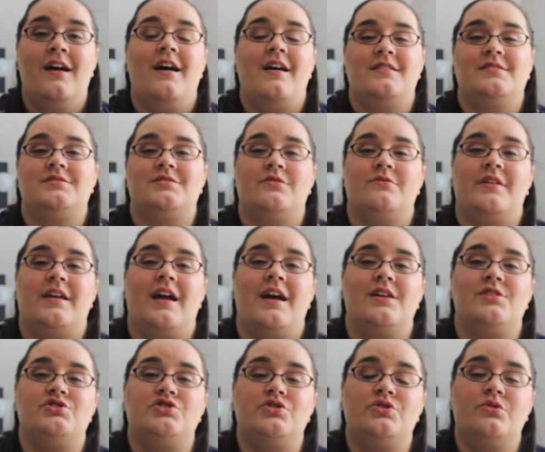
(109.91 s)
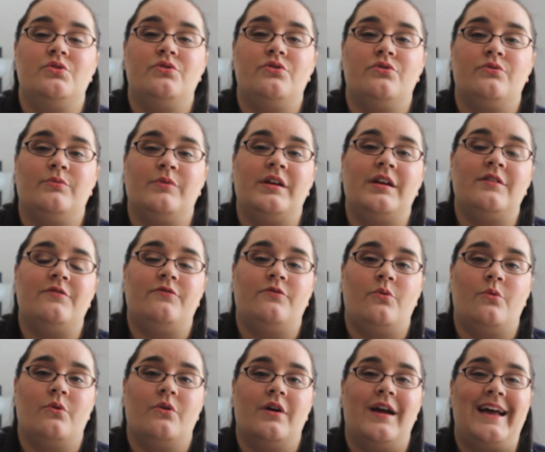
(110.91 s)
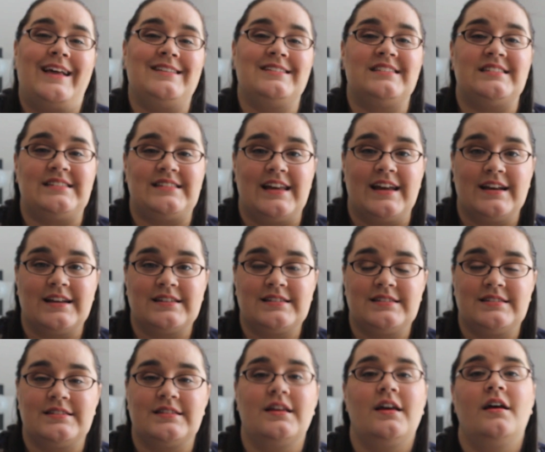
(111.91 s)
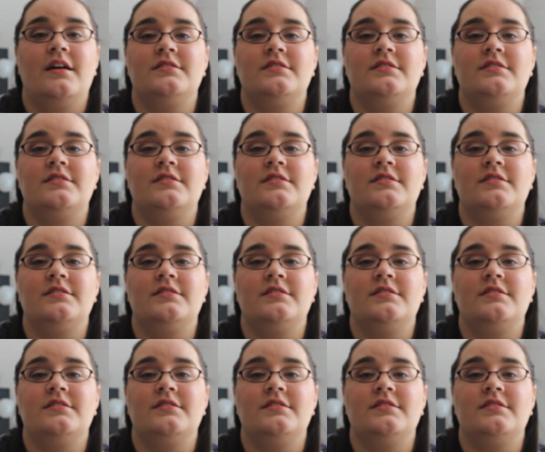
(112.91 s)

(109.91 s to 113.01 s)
And so they had two, three, four, and six.